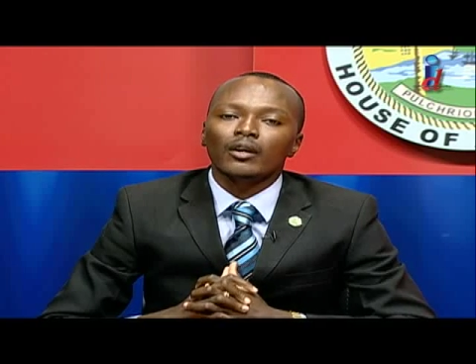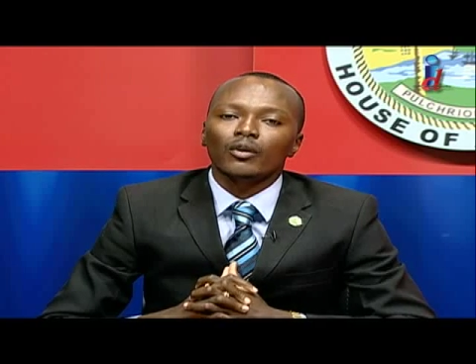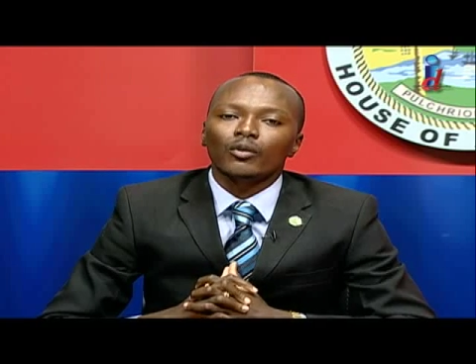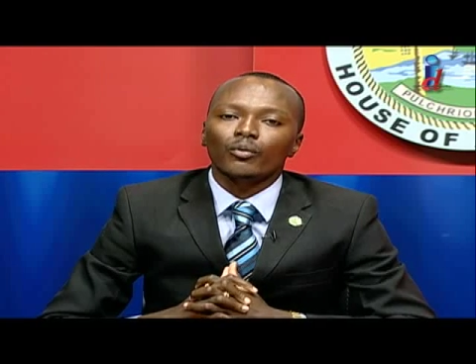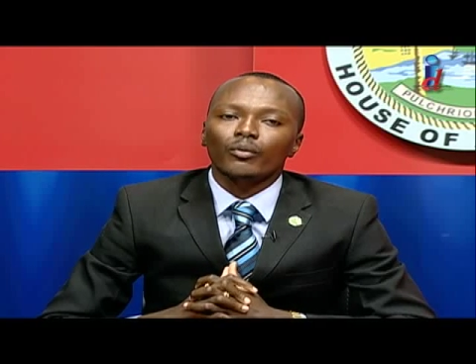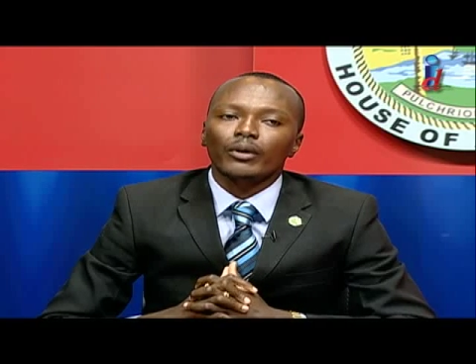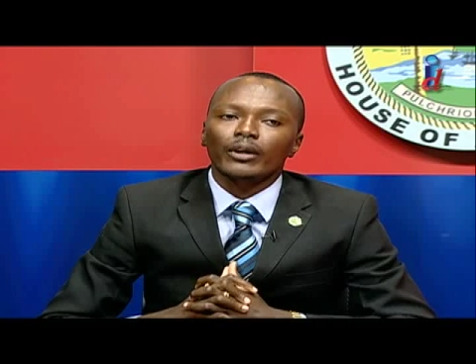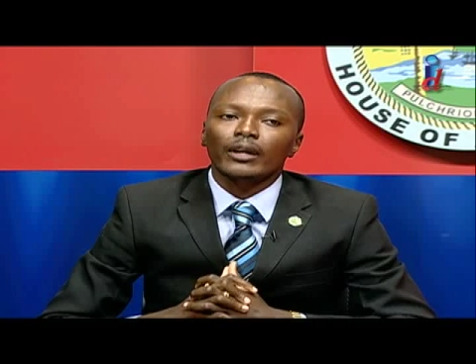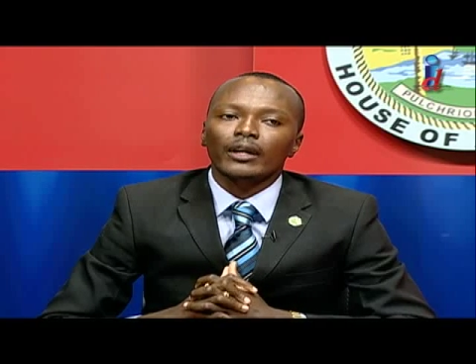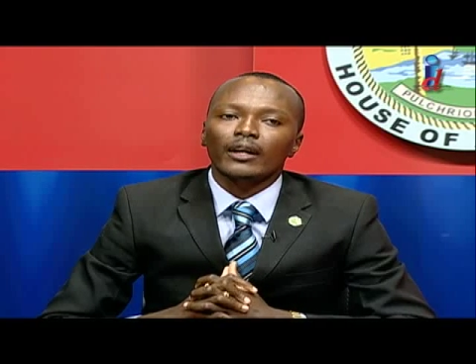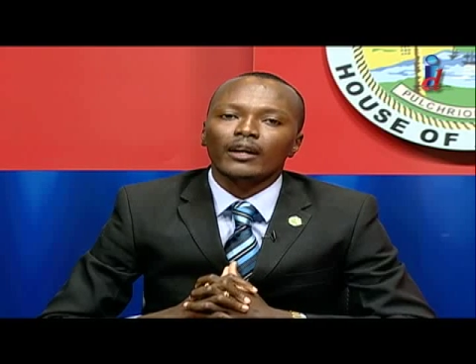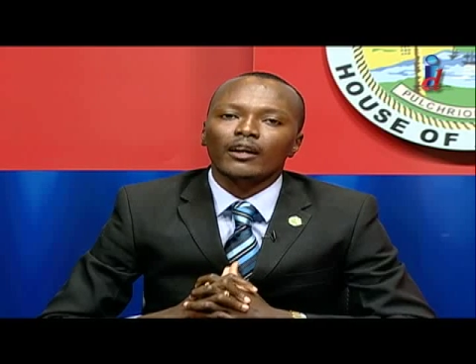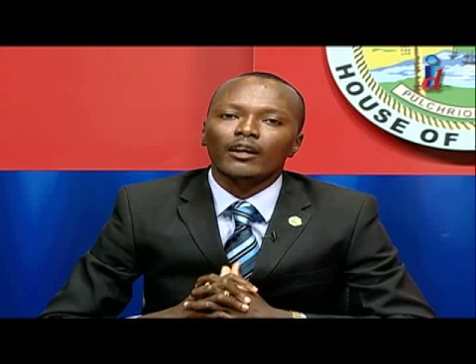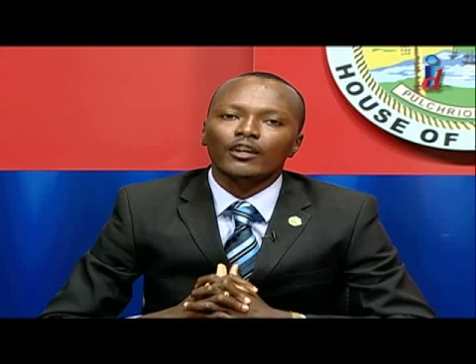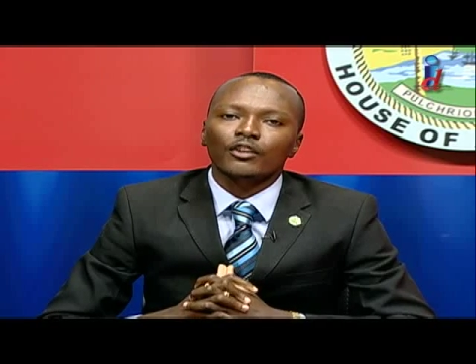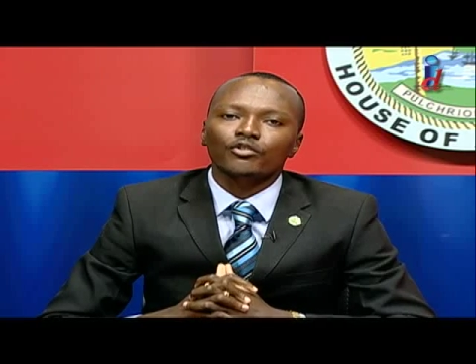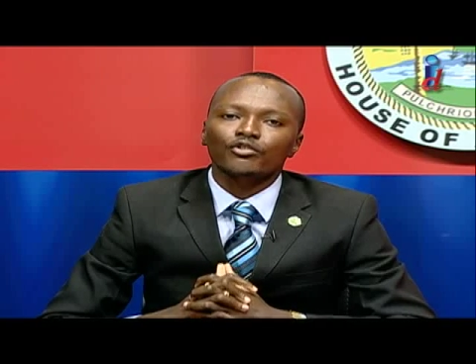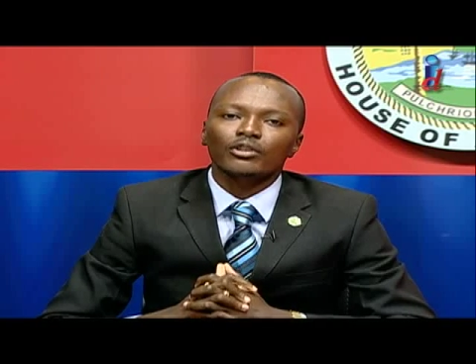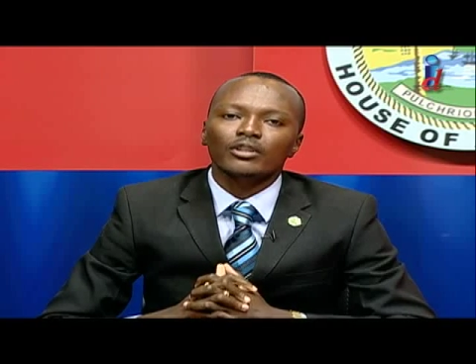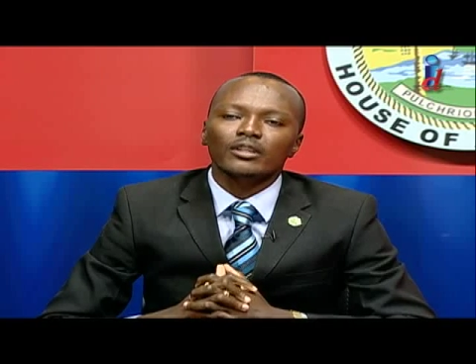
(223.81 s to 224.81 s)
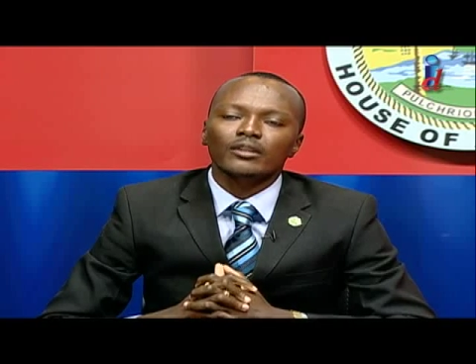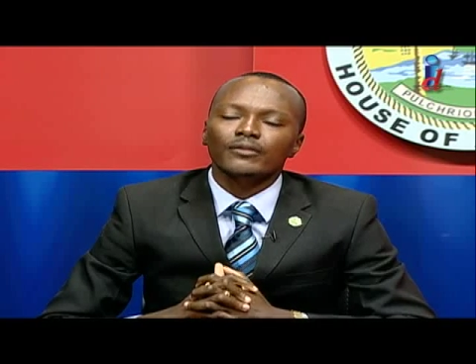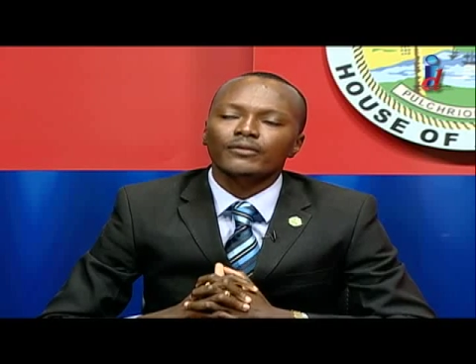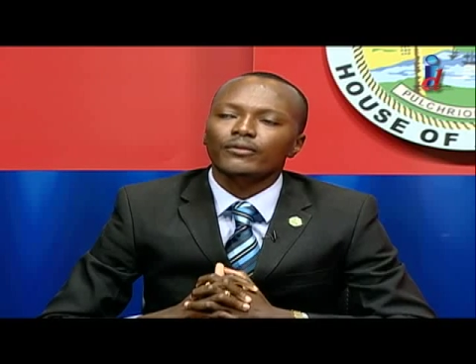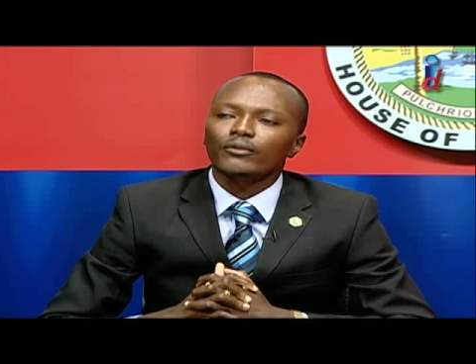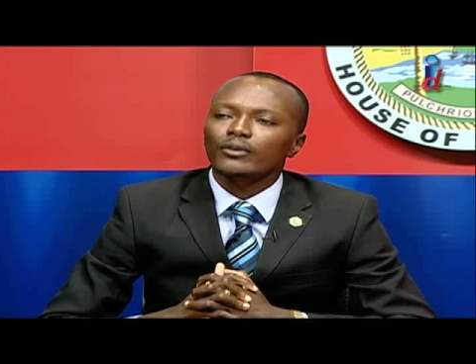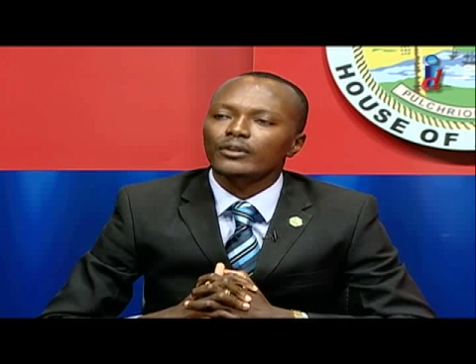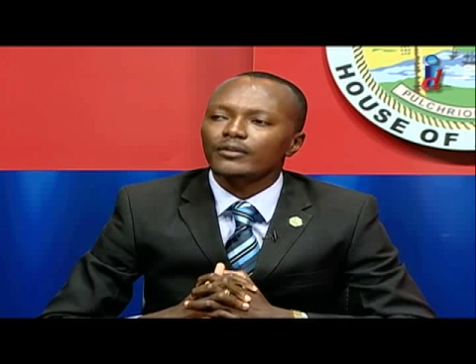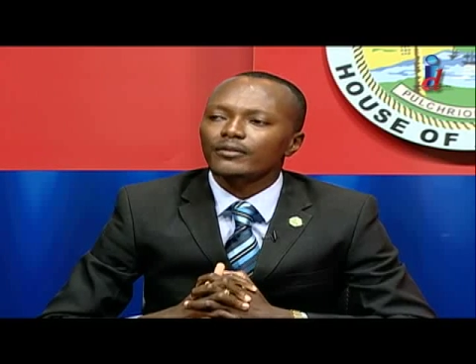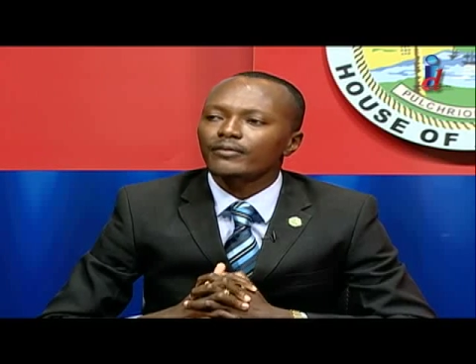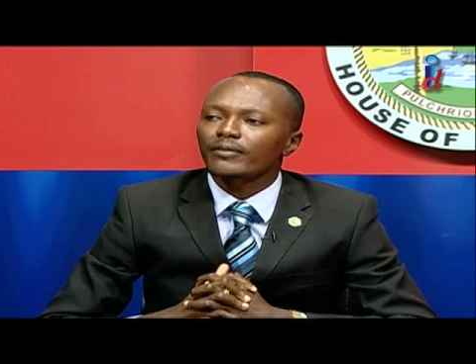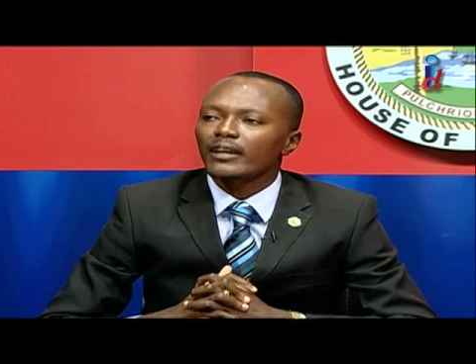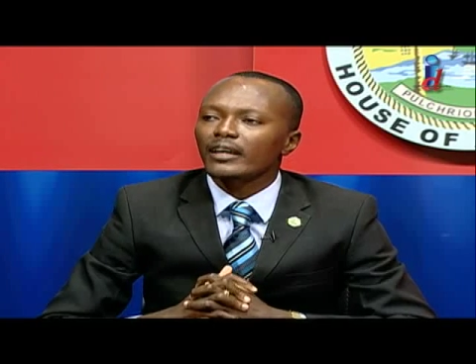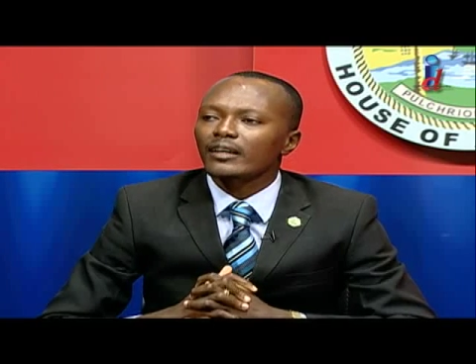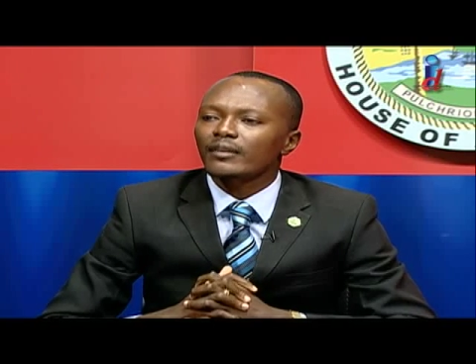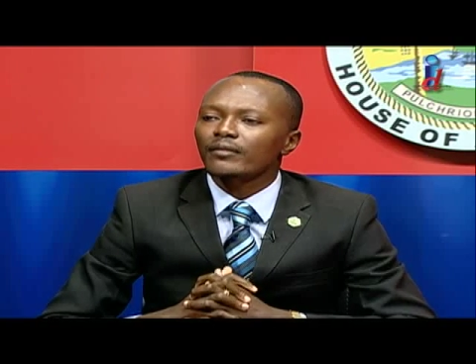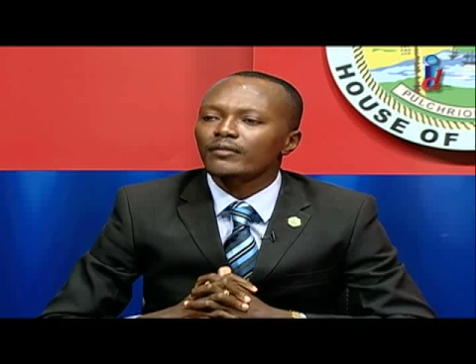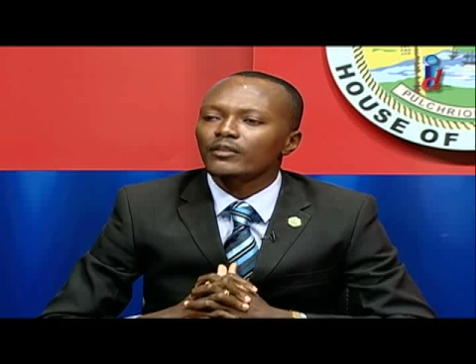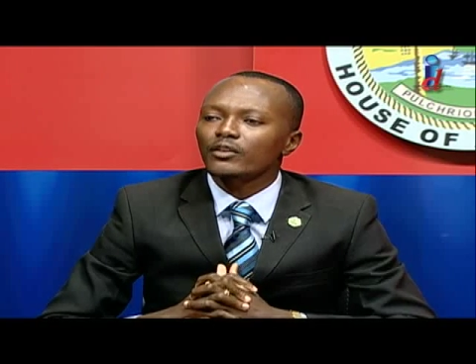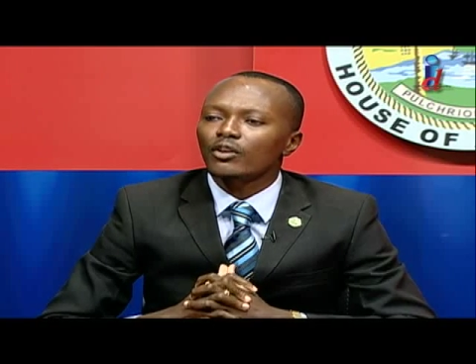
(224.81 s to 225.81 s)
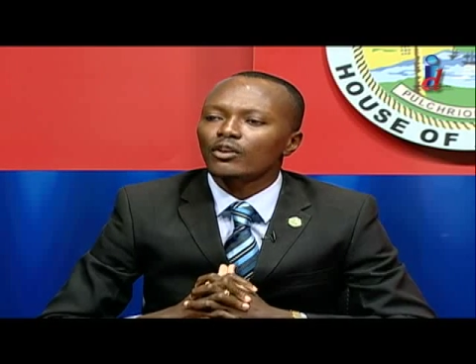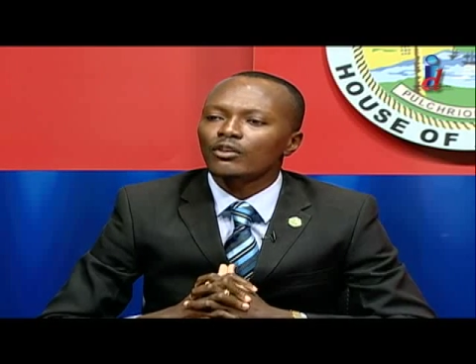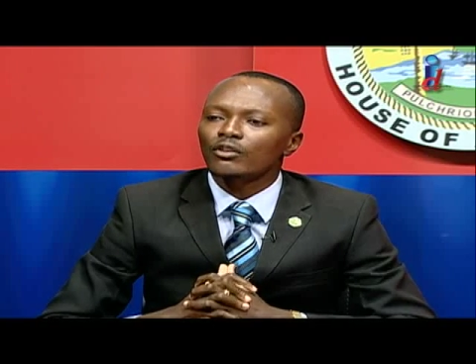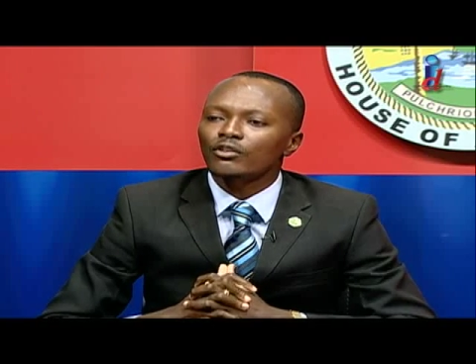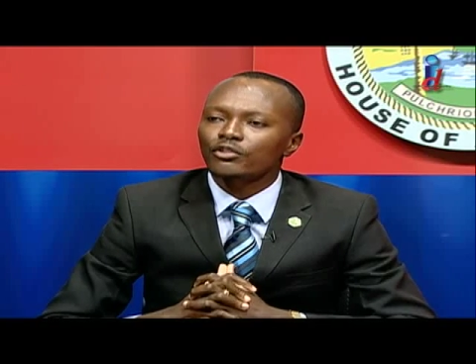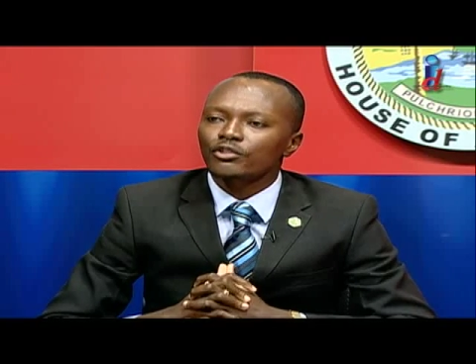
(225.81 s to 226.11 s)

where 145 young